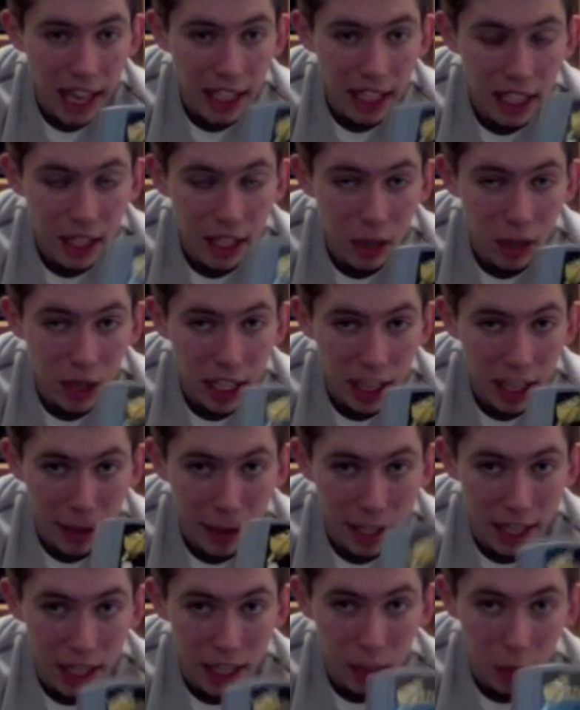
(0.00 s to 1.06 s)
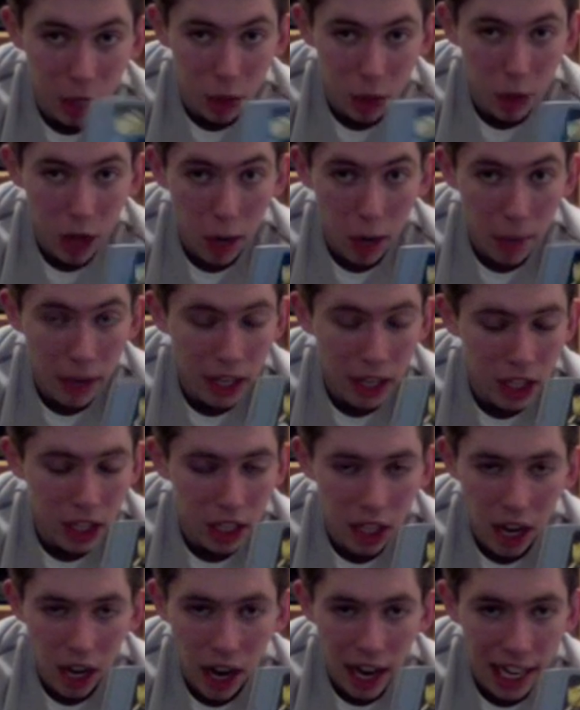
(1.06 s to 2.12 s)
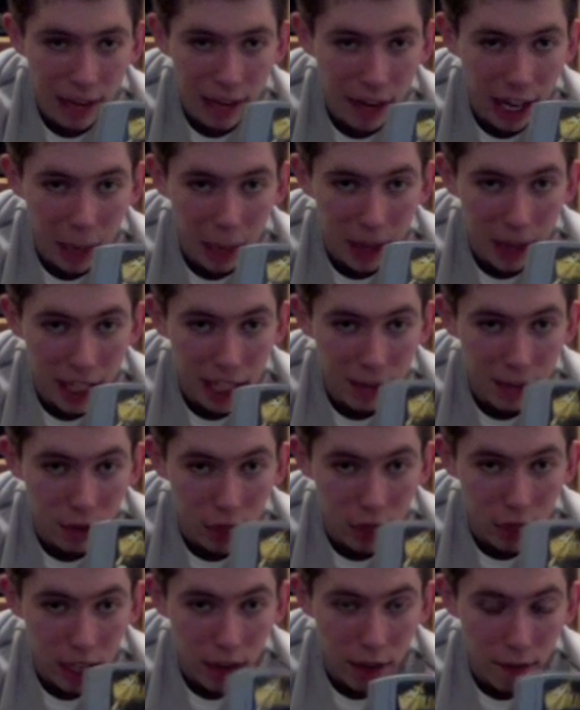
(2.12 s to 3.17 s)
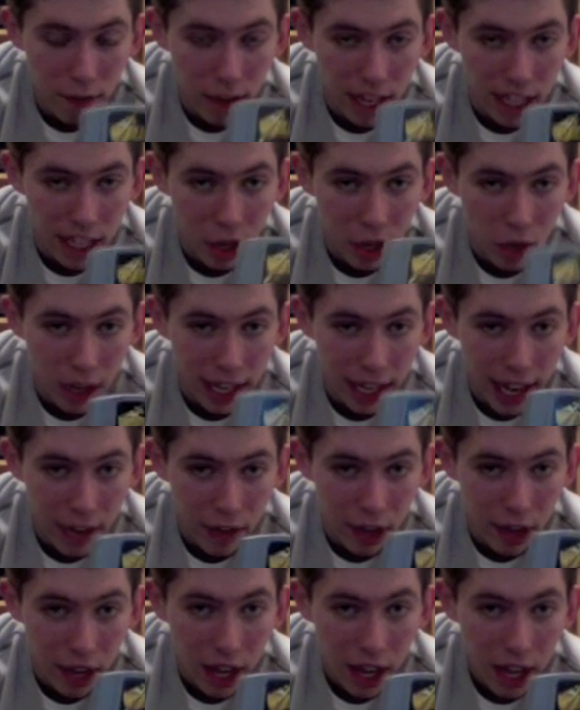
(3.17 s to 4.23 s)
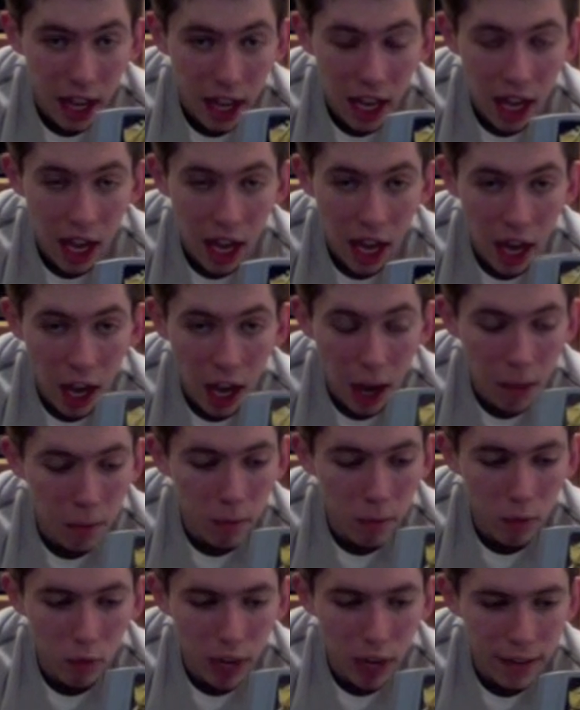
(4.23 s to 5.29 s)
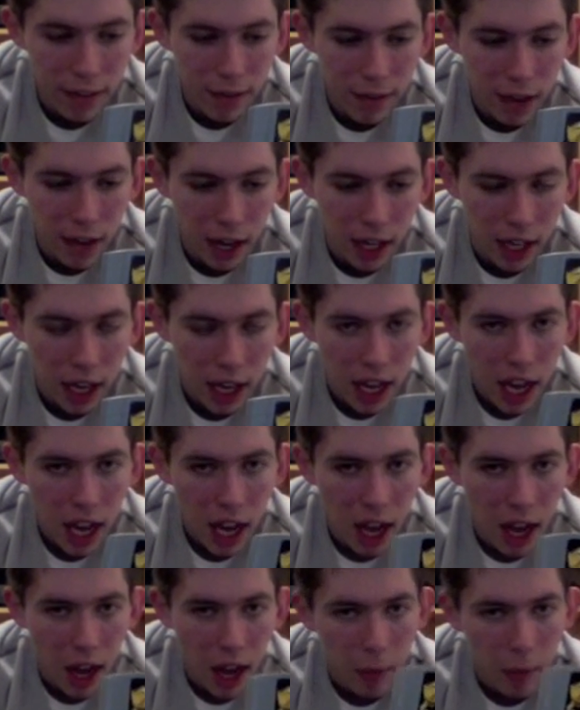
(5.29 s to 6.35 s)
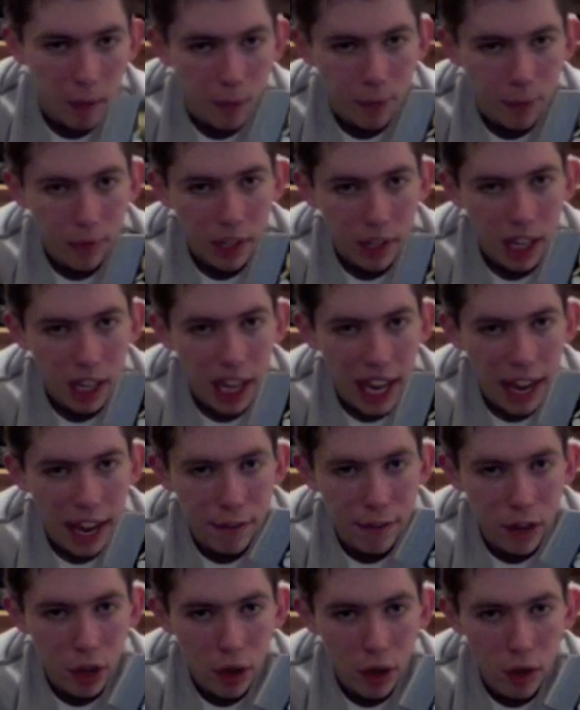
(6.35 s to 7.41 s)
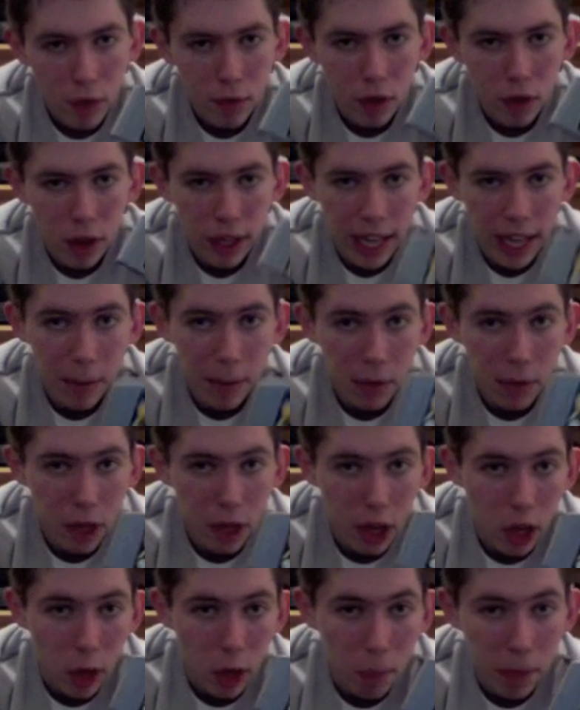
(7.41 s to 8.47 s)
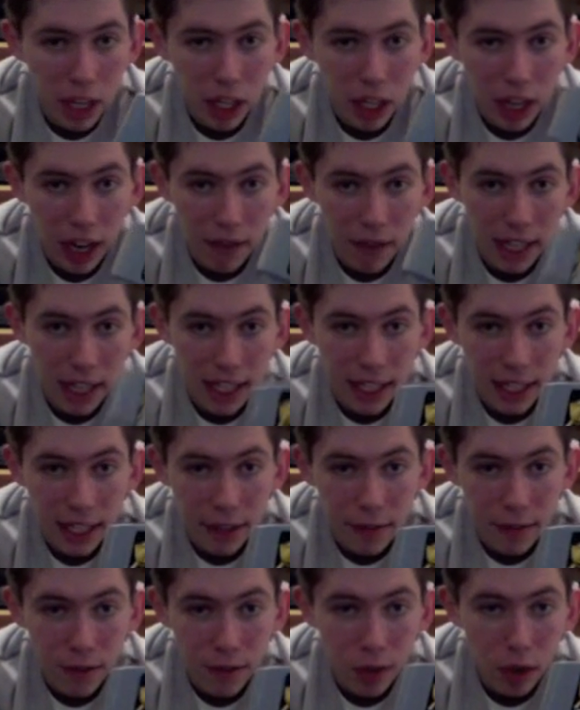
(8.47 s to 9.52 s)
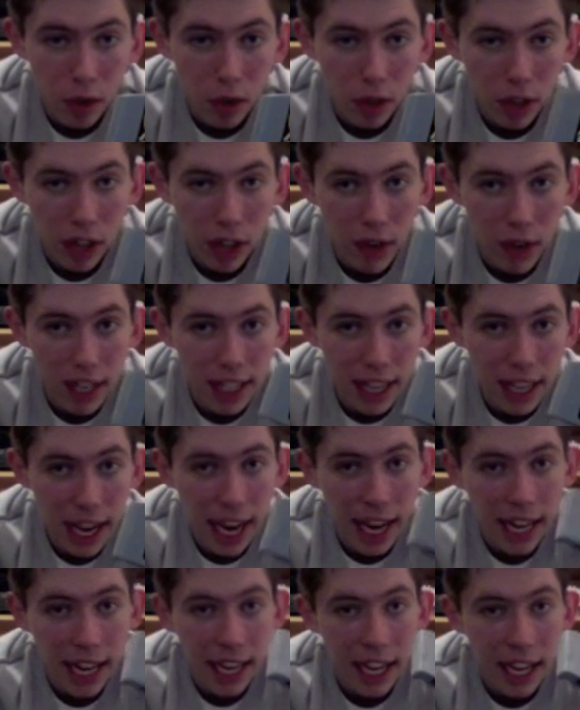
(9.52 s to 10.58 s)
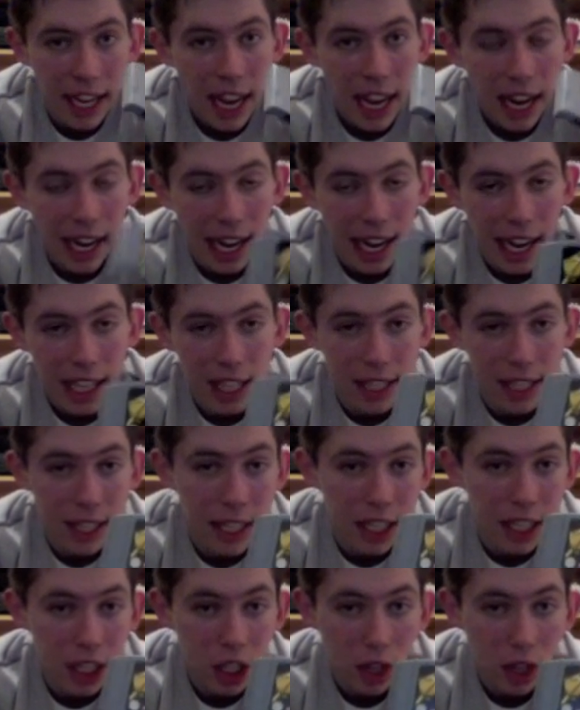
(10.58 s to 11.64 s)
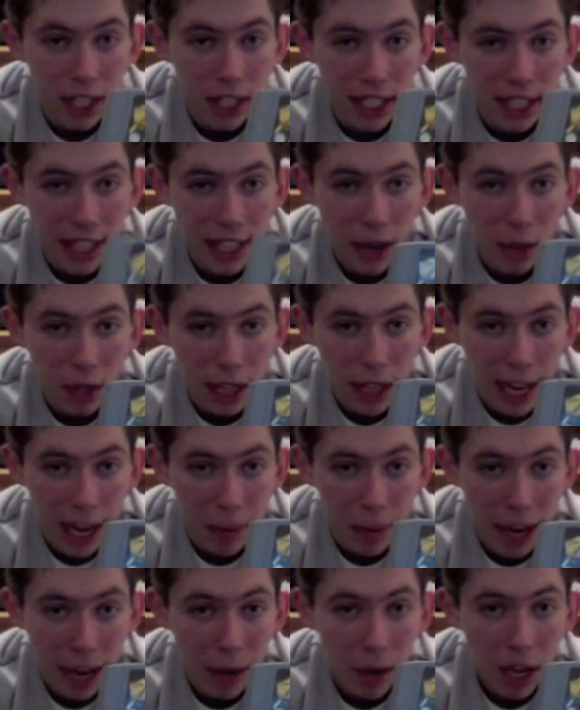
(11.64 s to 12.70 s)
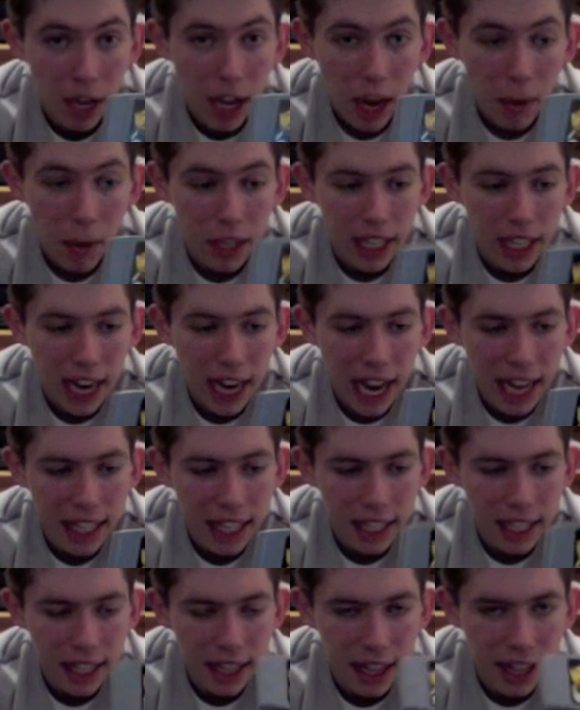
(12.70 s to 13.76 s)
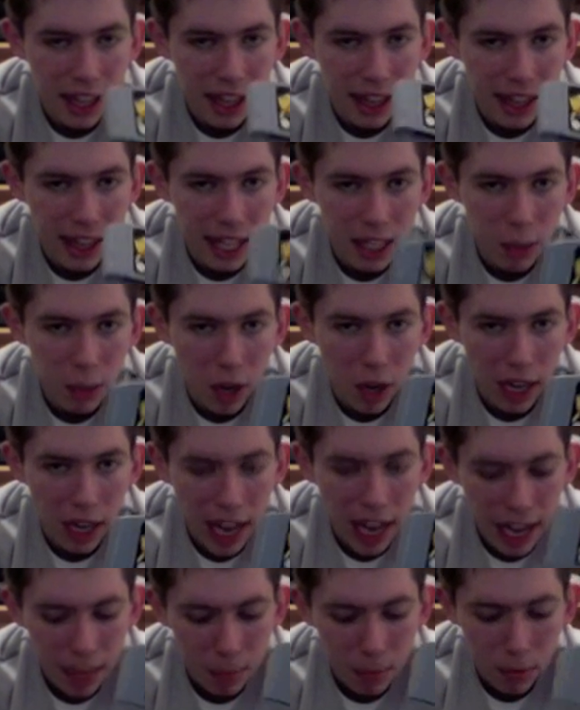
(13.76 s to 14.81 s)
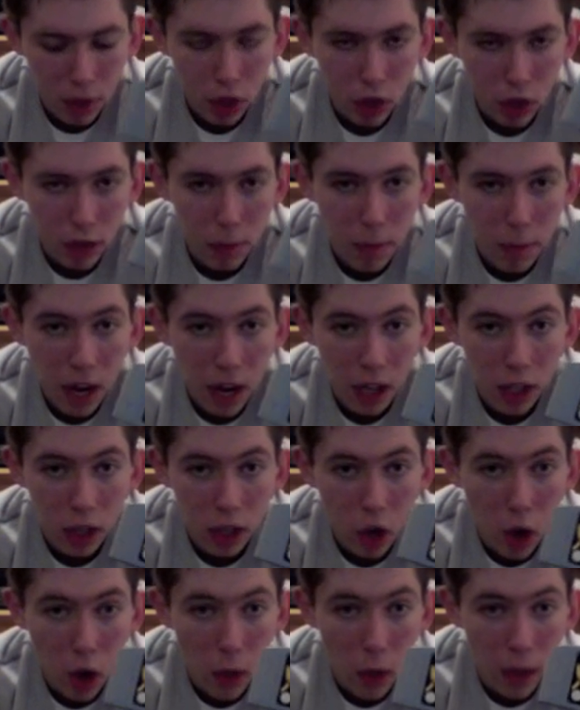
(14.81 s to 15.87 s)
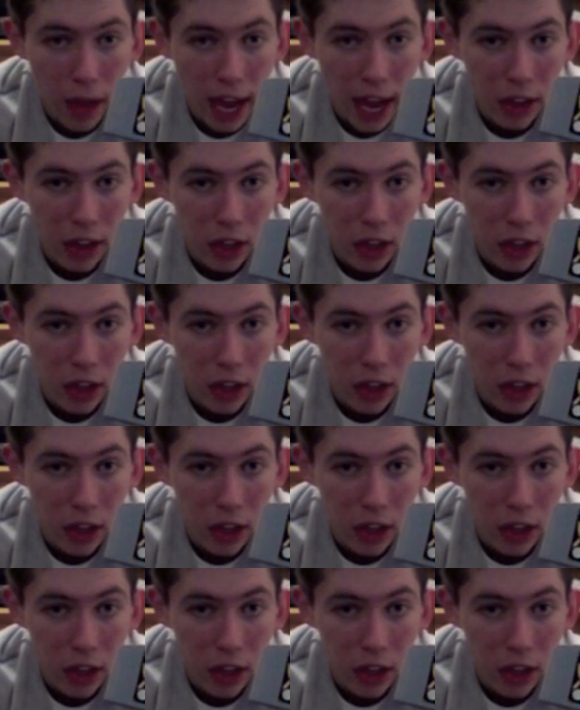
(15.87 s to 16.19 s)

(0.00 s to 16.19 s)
I do need to go back to this one as well, but just highly recommend this if you're a Zelda fan. You don't already have it. Really fun. If you've got a GameCube but you don't have an N64, there is a collector's edition of a Zelda game out which has this one and Majora's Mask on there.